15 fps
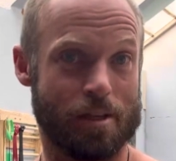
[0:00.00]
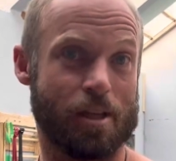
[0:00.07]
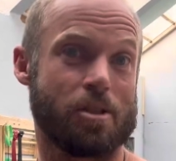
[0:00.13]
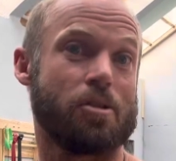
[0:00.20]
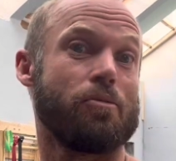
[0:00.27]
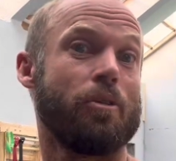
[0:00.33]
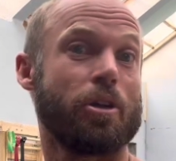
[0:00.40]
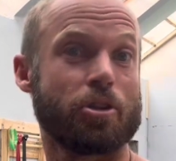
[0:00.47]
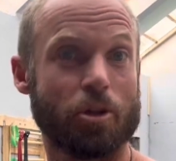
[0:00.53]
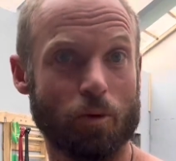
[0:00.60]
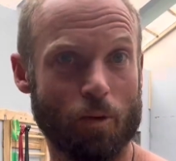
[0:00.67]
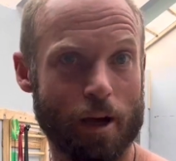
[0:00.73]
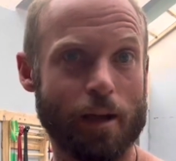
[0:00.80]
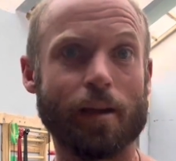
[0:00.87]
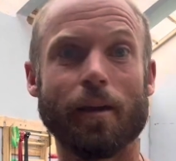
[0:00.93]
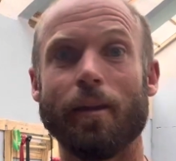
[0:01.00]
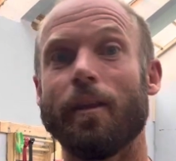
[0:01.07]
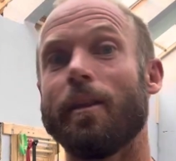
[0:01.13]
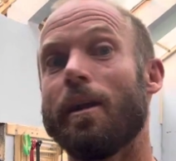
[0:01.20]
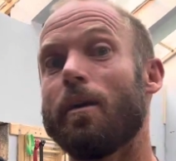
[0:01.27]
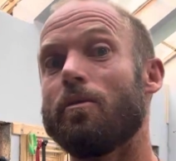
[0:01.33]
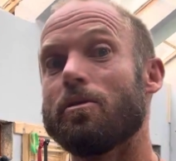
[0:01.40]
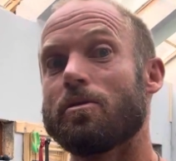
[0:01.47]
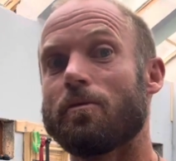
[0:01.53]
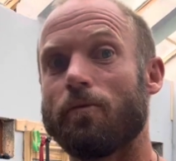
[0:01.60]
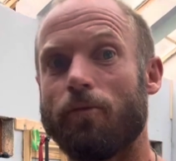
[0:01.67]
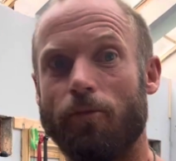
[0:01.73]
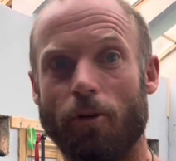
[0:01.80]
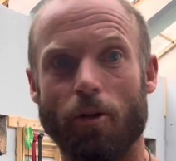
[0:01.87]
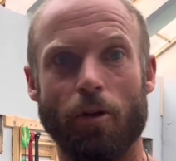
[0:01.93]
That's the Russian way, and then that was
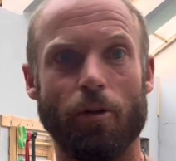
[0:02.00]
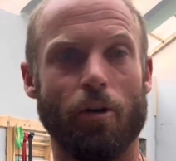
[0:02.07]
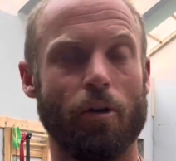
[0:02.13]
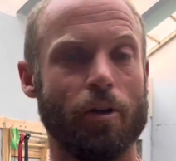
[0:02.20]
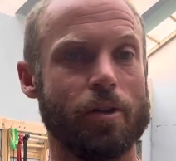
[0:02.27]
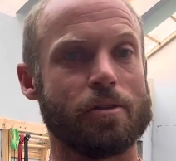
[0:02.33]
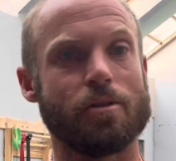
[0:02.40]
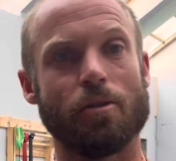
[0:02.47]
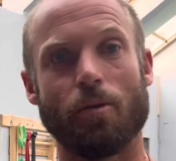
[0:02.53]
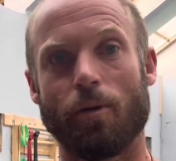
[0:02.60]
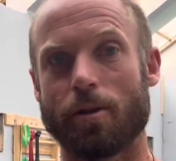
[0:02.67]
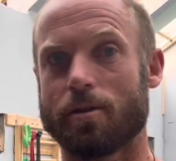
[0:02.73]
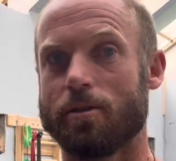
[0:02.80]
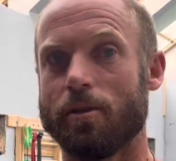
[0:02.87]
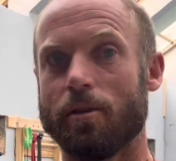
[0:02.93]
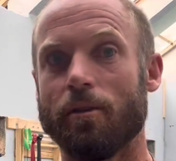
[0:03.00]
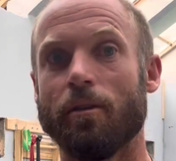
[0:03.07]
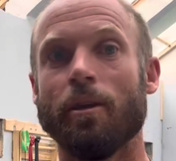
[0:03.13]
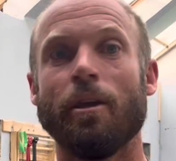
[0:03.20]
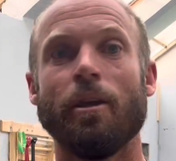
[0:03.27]
followed on into the Western